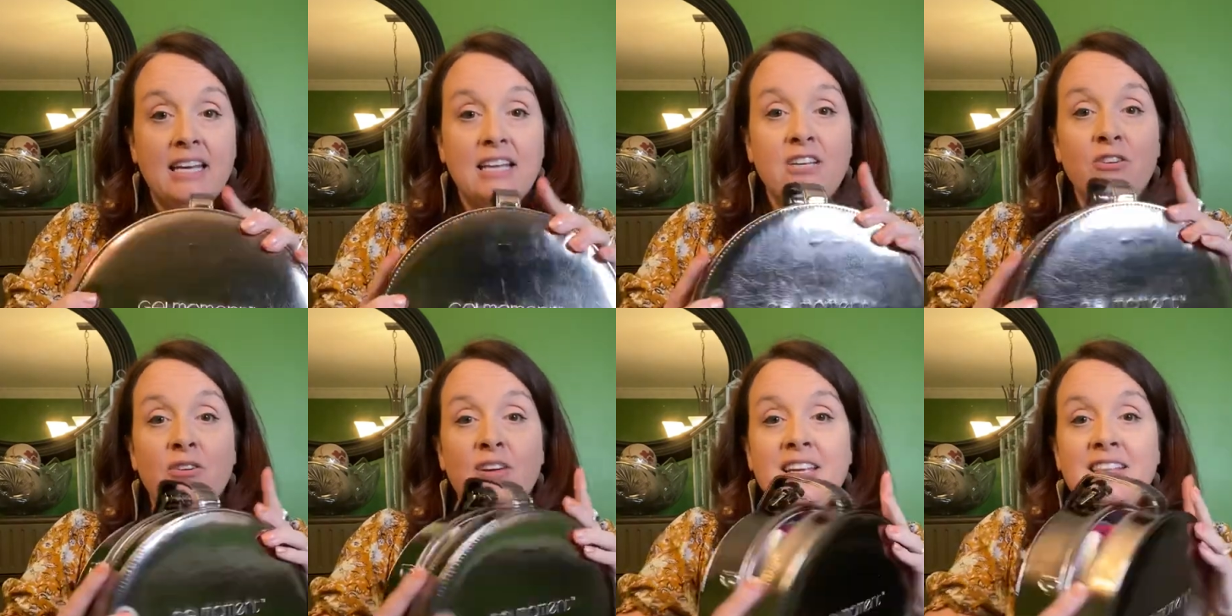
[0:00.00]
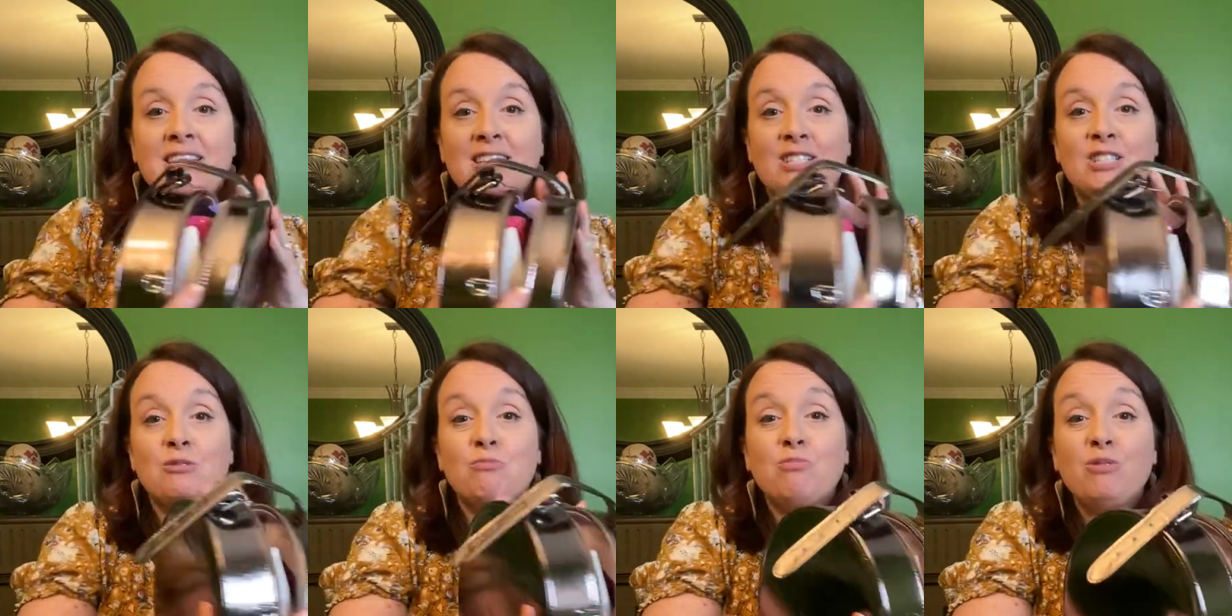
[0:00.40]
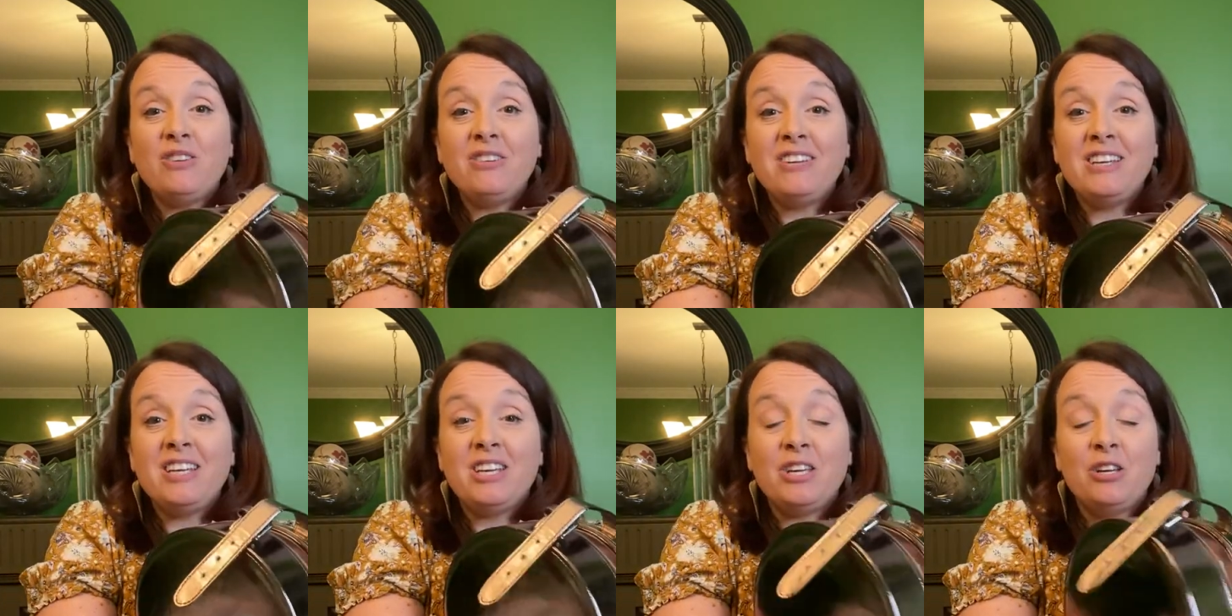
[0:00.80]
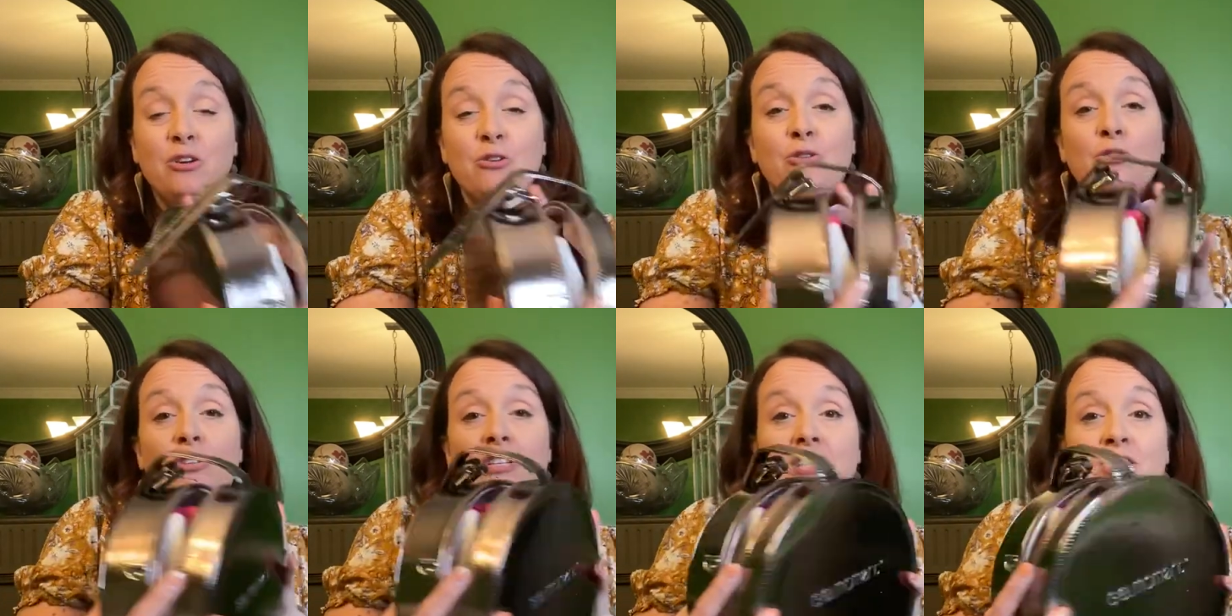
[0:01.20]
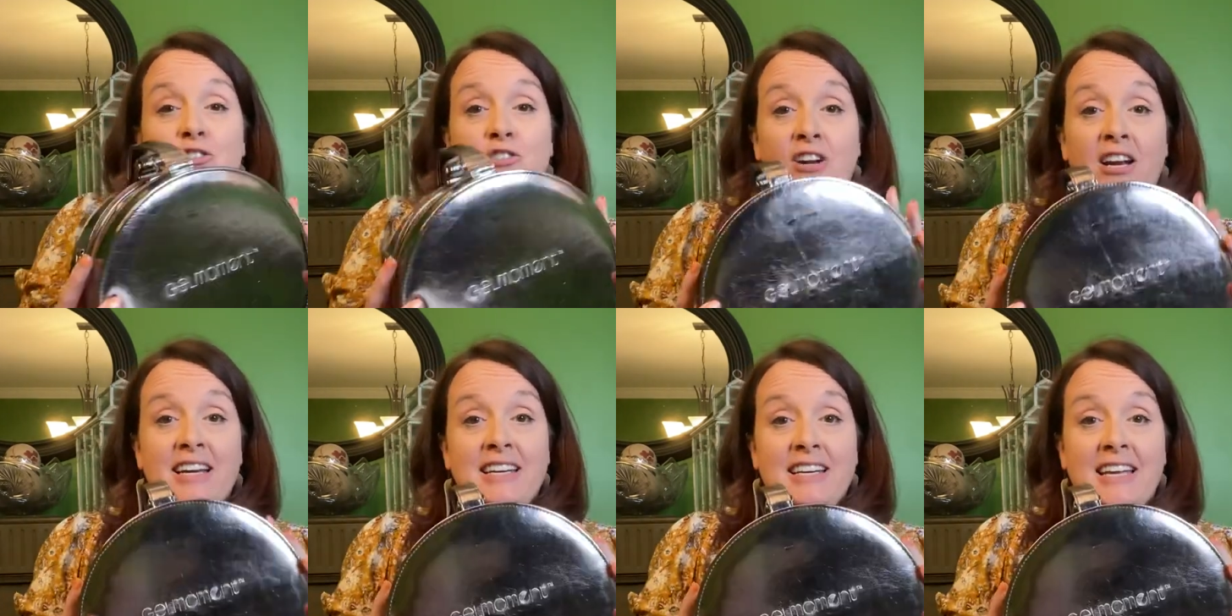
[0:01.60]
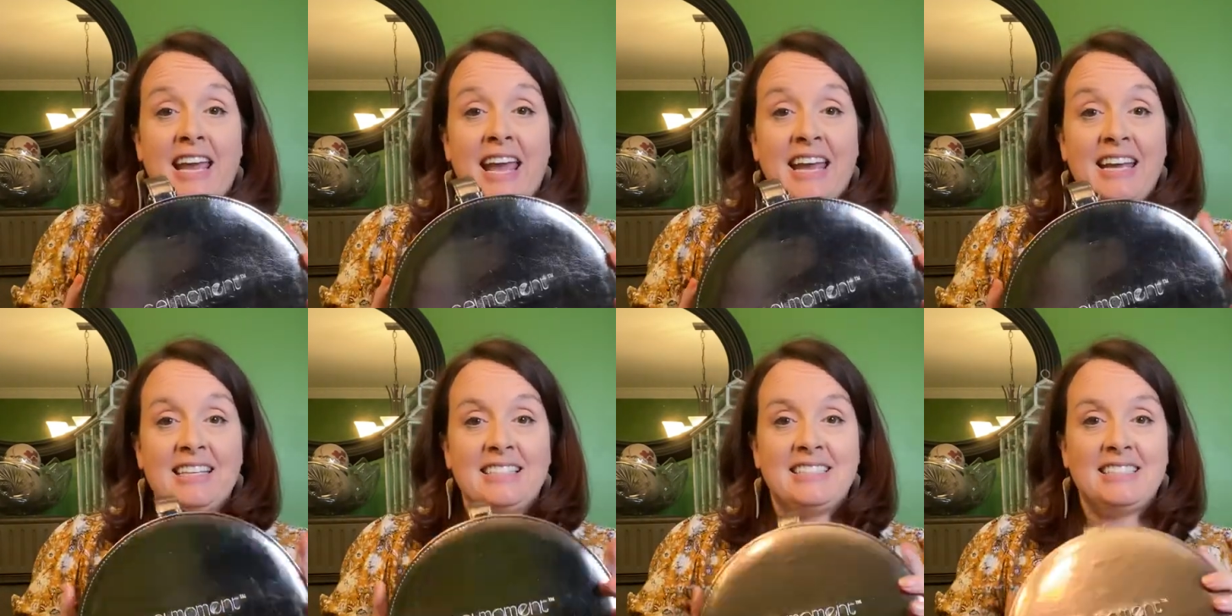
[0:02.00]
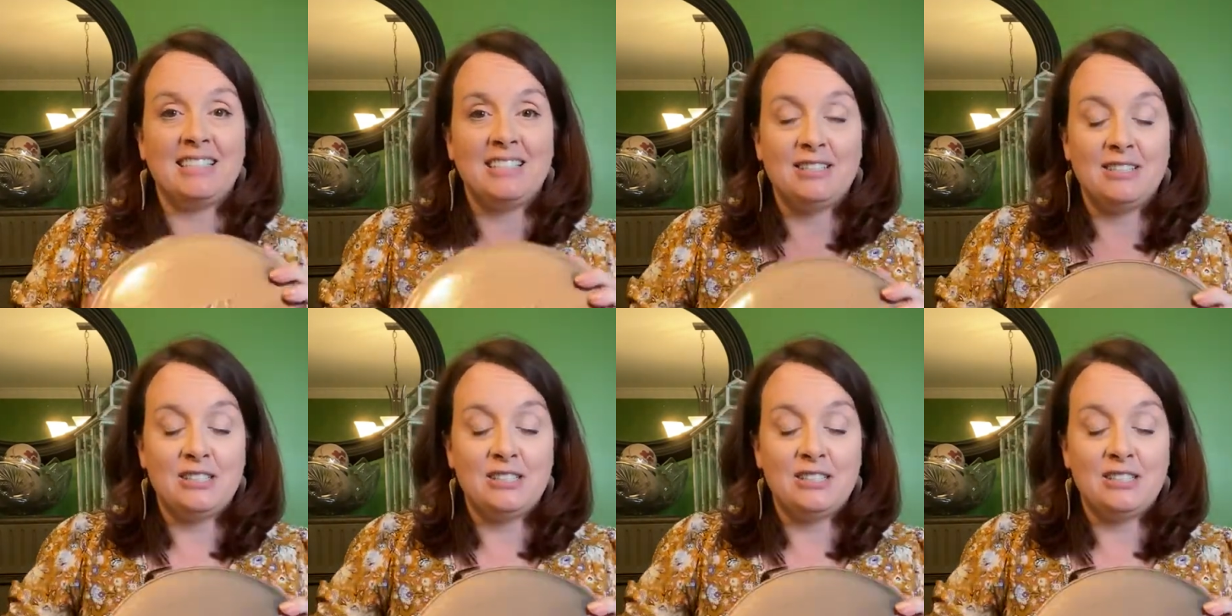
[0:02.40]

You get this really cute train case.